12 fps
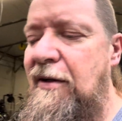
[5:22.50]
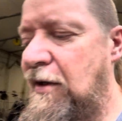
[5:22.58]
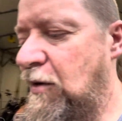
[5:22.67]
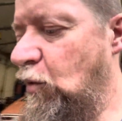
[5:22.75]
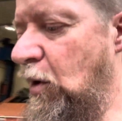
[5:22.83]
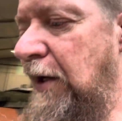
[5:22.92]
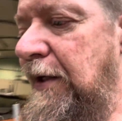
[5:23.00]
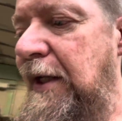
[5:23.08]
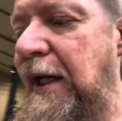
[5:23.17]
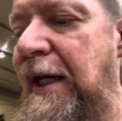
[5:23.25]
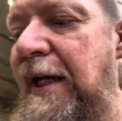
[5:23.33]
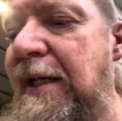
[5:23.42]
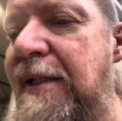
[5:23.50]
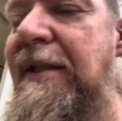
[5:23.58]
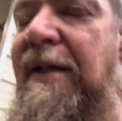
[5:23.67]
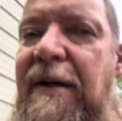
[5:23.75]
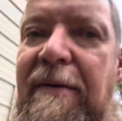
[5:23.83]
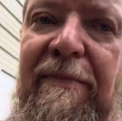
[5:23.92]
One is
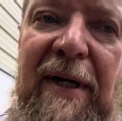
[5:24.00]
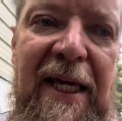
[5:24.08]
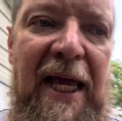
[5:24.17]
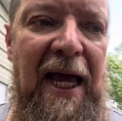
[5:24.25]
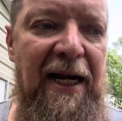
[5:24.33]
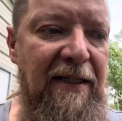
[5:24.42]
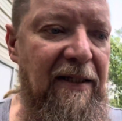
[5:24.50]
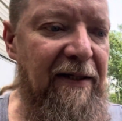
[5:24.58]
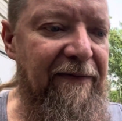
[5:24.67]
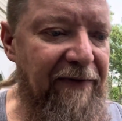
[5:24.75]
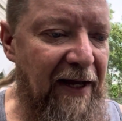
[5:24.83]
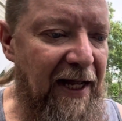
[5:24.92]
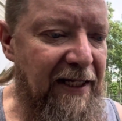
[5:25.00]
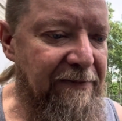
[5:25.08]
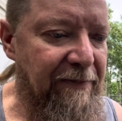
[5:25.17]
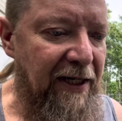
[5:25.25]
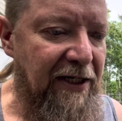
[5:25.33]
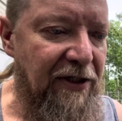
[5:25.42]
the mechanical advance,
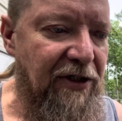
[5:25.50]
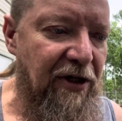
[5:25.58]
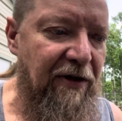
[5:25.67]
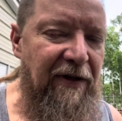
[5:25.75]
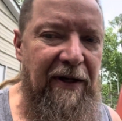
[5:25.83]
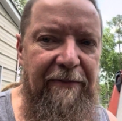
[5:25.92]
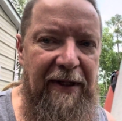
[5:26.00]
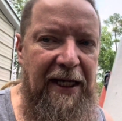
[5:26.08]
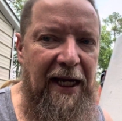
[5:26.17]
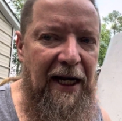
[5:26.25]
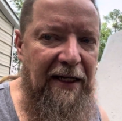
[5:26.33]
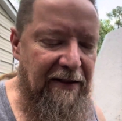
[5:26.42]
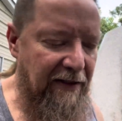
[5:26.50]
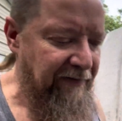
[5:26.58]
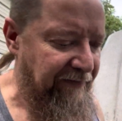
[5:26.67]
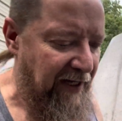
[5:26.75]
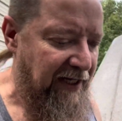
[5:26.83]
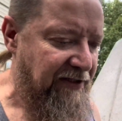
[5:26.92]
making sure the mechanical
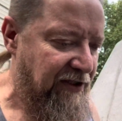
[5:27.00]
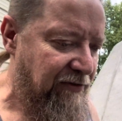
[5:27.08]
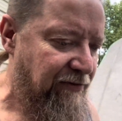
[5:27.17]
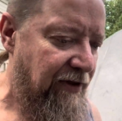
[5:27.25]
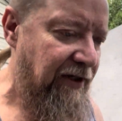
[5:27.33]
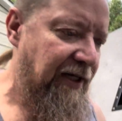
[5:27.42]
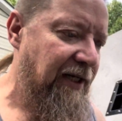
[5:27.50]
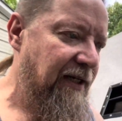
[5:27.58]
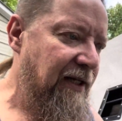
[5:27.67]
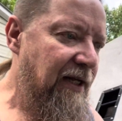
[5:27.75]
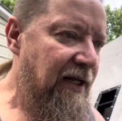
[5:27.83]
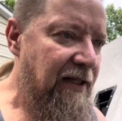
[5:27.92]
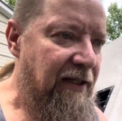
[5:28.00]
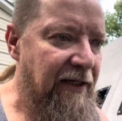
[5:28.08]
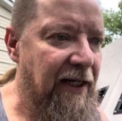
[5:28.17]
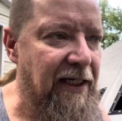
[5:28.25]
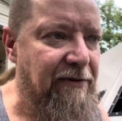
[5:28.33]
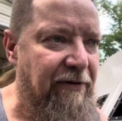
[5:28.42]
advance is working. The
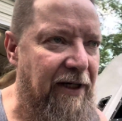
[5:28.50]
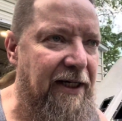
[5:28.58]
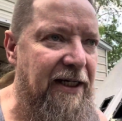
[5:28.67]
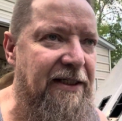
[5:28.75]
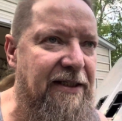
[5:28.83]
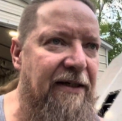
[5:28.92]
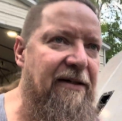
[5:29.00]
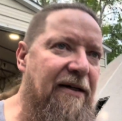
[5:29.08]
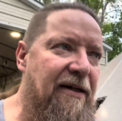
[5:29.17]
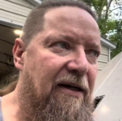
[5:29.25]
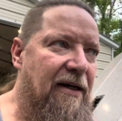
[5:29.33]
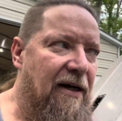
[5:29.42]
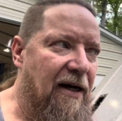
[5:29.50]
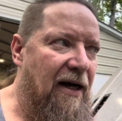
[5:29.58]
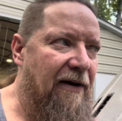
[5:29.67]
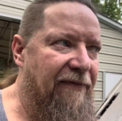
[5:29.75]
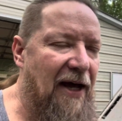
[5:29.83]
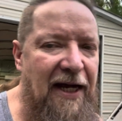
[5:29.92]
next one is the
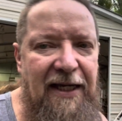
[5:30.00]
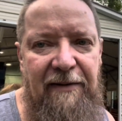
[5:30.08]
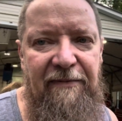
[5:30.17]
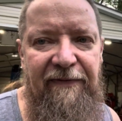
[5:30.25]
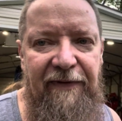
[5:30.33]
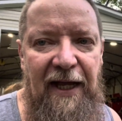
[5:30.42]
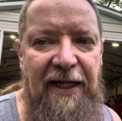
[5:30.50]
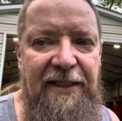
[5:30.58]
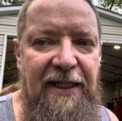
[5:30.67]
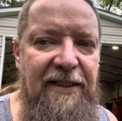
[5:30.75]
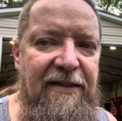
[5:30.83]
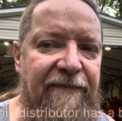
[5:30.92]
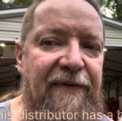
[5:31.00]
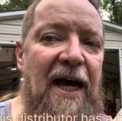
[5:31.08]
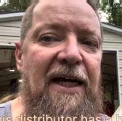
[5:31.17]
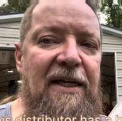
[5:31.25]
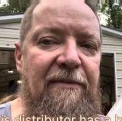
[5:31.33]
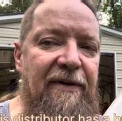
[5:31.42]
vacuum advance. Is the
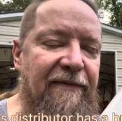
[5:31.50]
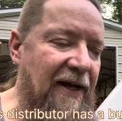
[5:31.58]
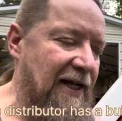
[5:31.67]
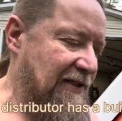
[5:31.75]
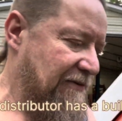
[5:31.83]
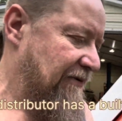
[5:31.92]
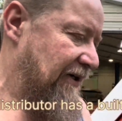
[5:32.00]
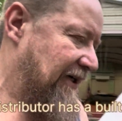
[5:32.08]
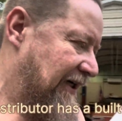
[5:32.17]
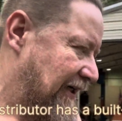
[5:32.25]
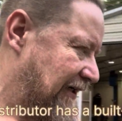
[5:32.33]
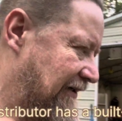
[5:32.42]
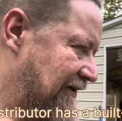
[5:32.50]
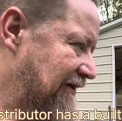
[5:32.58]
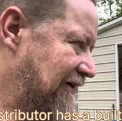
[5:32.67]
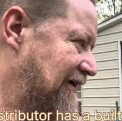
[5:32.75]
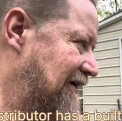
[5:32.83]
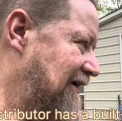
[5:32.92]
vacuum advance working?
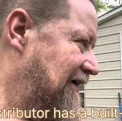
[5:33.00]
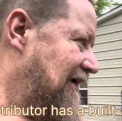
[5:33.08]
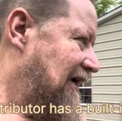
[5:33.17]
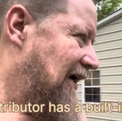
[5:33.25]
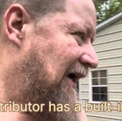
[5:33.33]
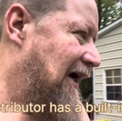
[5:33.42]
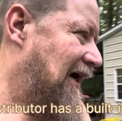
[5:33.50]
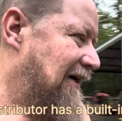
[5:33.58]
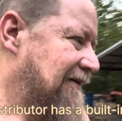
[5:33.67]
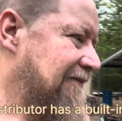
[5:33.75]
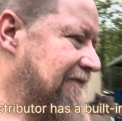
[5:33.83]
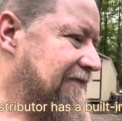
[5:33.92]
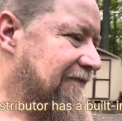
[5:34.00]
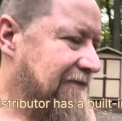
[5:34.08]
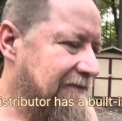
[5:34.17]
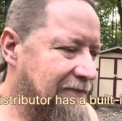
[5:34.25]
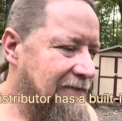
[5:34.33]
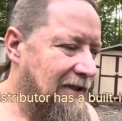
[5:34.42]

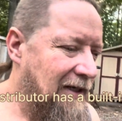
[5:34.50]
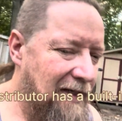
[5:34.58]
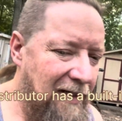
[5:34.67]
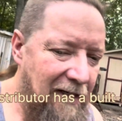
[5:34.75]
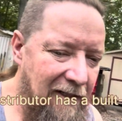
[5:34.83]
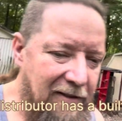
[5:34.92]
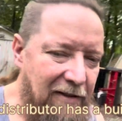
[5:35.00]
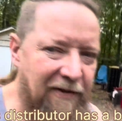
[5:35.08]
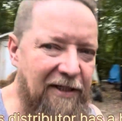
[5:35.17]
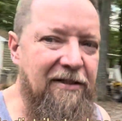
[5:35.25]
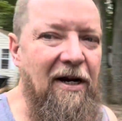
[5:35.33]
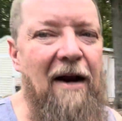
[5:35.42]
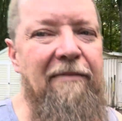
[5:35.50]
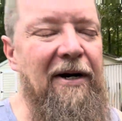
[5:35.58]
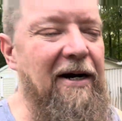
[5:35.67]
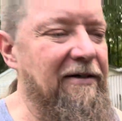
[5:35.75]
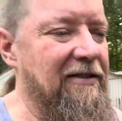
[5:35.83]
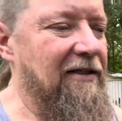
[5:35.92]
So this
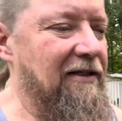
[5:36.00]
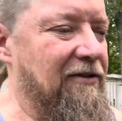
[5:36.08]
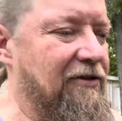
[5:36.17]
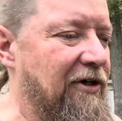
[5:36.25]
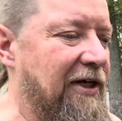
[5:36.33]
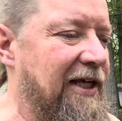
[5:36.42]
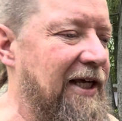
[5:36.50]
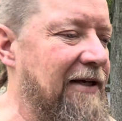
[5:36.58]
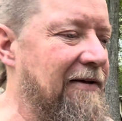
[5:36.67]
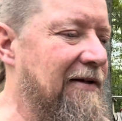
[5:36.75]
carburetor is a little tricky.